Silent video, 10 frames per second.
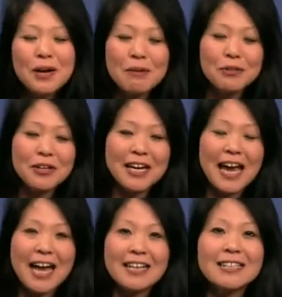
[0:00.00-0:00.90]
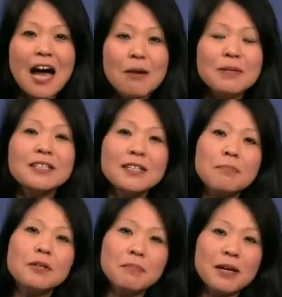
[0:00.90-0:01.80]
what I'm looking at is helping
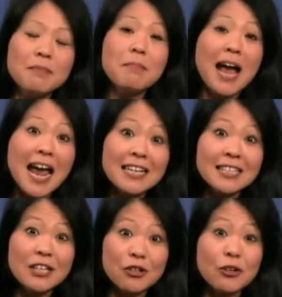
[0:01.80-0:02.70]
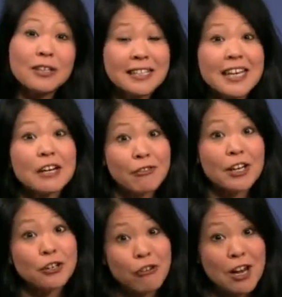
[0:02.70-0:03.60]
supplement my 18-year-old. He's getting
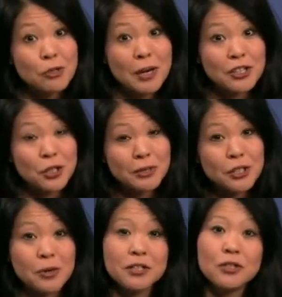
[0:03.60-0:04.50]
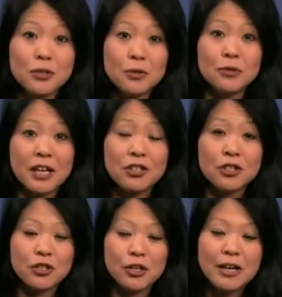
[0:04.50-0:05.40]
ready to graduate, so he's going to school
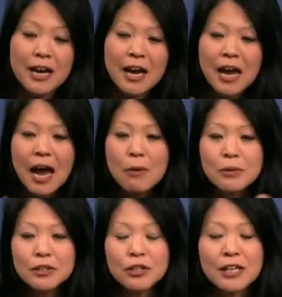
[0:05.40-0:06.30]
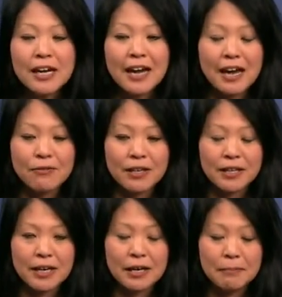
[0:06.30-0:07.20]
next year. And when looking at
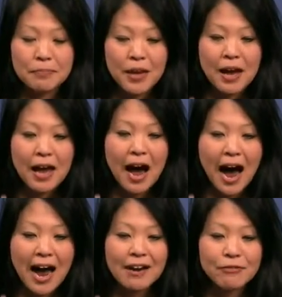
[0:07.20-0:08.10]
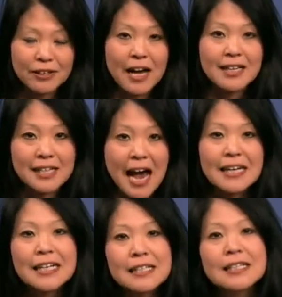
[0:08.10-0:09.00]
everything, I realized
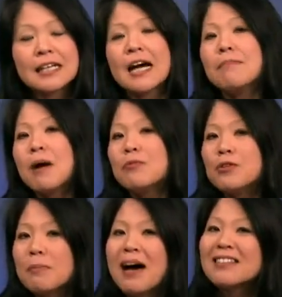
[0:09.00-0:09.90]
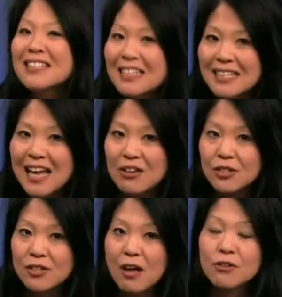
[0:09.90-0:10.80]
I needed to come up with about
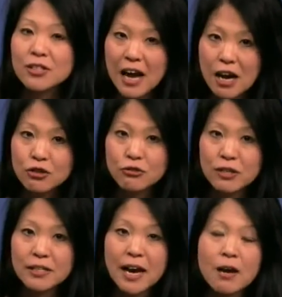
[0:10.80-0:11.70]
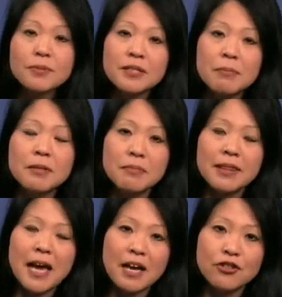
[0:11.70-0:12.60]
$6,000 extra to help
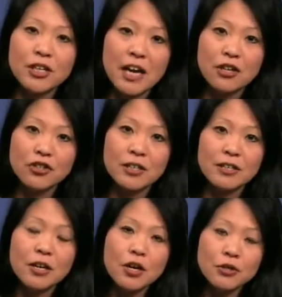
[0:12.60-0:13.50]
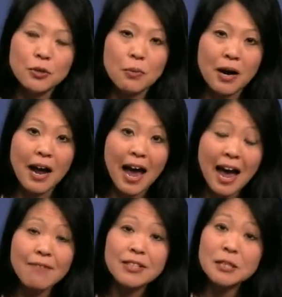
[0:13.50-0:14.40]
supplement that education. So I
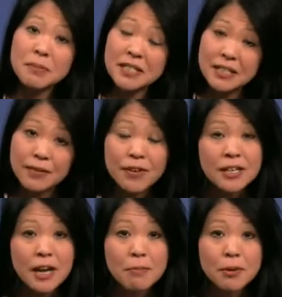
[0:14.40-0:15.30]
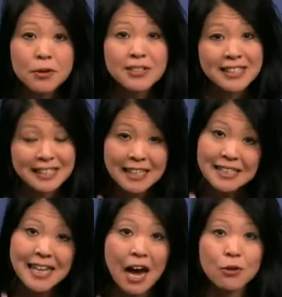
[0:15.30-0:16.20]
have a specific number,
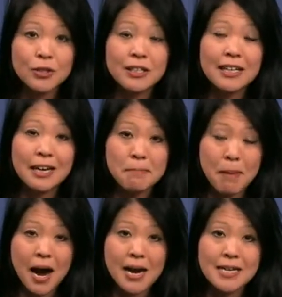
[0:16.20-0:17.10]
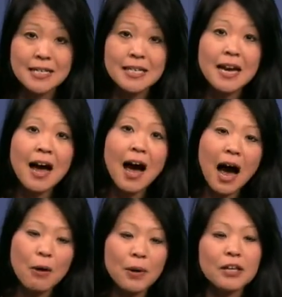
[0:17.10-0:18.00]
6,000 in mind.
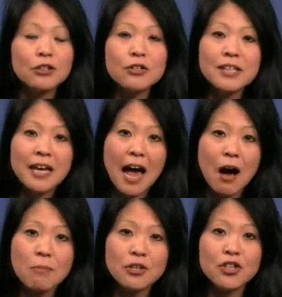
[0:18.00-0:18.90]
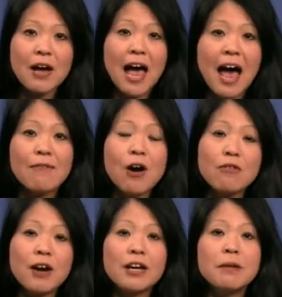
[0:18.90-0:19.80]
I went and looked at how much I have
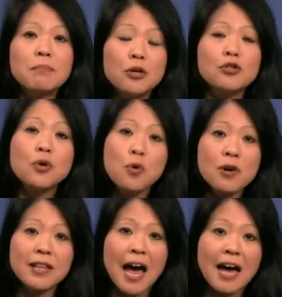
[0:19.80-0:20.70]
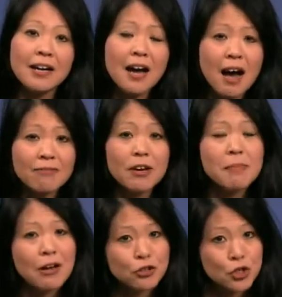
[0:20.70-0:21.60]
already put toward that. I've got
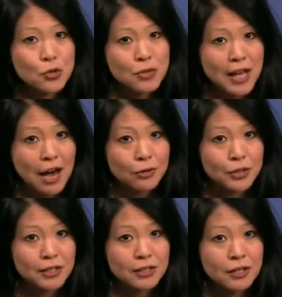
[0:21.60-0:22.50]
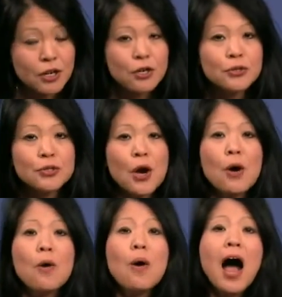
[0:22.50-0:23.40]
about 2,000.
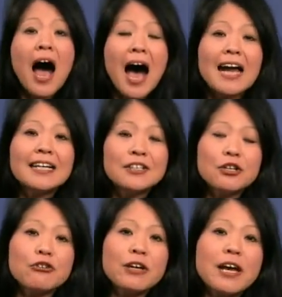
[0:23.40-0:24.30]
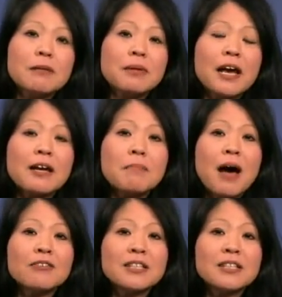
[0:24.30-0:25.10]
So I need to create a plan